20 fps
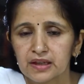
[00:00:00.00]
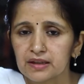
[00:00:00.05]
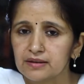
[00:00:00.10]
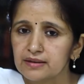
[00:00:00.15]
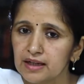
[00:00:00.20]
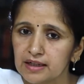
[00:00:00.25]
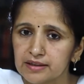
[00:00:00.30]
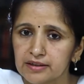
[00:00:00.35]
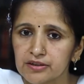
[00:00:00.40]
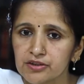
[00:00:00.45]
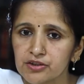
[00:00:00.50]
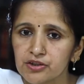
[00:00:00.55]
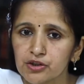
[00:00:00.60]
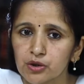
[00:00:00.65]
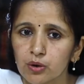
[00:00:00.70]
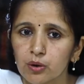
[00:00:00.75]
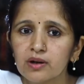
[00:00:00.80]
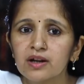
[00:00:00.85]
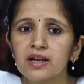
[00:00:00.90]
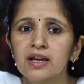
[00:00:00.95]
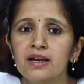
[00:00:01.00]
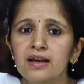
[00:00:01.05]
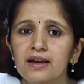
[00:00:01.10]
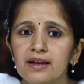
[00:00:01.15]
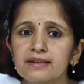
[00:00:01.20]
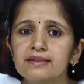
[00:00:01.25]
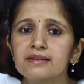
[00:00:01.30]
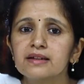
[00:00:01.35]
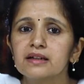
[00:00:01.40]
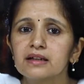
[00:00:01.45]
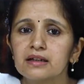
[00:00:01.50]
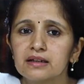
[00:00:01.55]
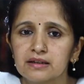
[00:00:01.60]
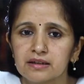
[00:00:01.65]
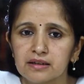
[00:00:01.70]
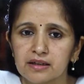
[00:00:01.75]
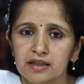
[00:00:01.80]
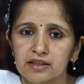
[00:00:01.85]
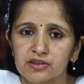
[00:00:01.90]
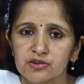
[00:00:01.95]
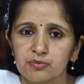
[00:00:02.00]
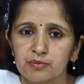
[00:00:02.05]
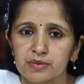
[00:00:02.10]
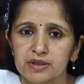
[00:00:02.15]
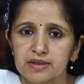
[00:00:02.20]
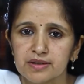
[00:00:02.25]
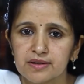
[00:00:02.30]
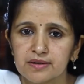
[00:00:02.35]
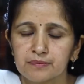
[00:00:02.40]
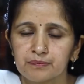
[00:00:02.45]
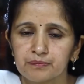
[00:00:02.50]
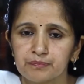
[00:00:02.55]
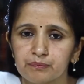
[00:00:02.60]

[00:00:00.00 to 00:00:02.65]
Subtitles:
that ensure ethical engagements.